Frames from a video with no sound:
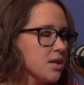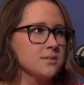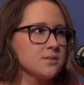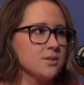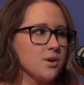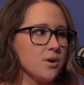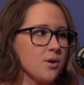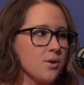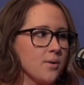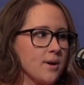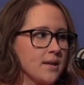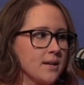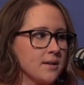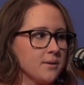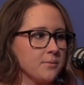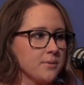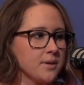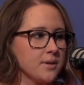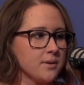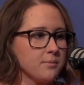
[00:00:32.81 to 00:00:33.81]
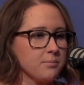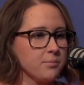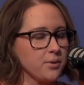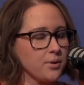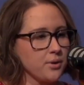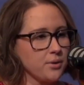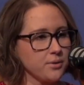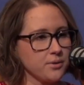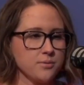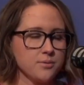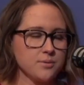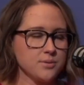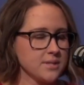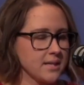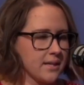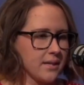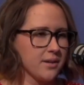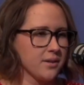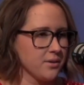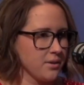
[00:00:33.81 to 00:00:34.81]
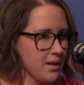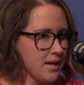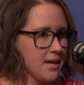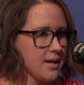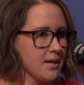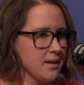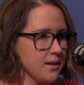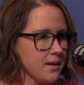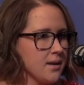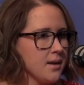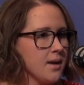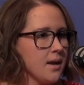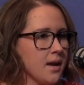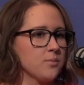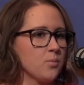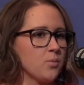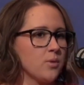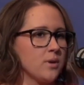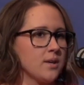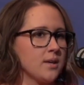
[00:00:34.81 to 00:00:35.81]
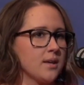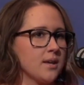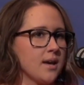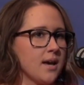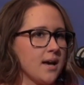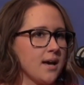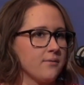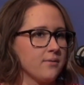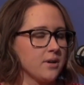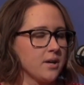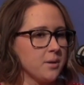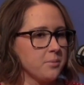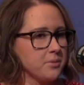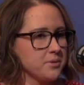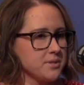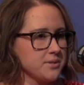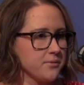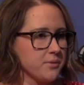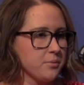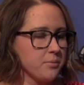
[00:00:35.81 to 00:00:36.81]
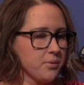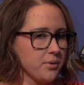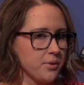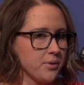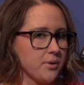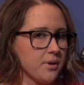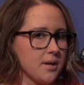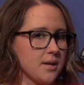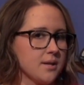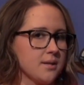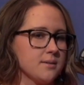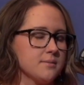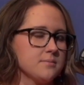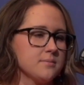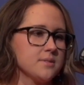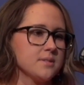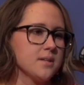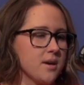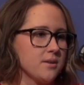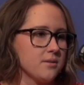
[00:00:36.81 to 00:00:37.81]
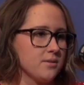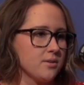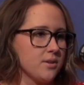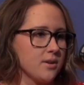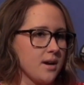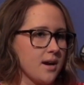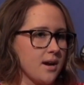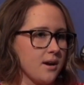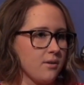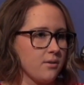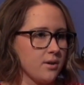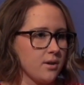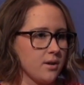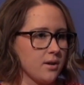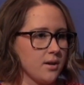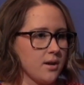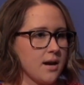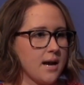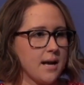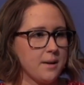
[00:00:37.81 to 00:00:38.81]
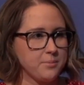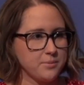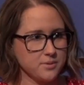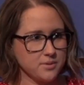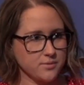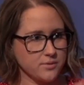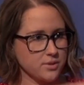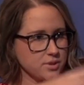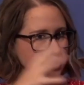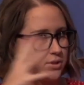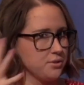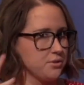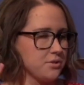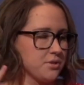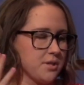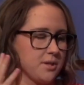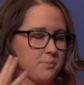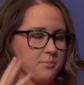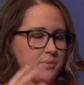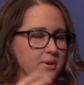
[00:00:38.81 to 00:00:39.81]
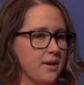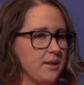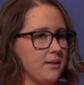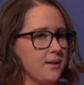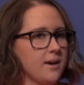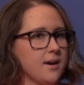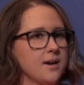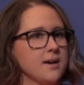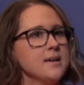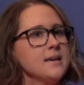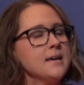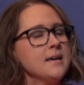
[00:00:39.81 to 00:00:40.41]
So anyone birth through second grade. We have a couple different programs under our Apples for Children umbrella.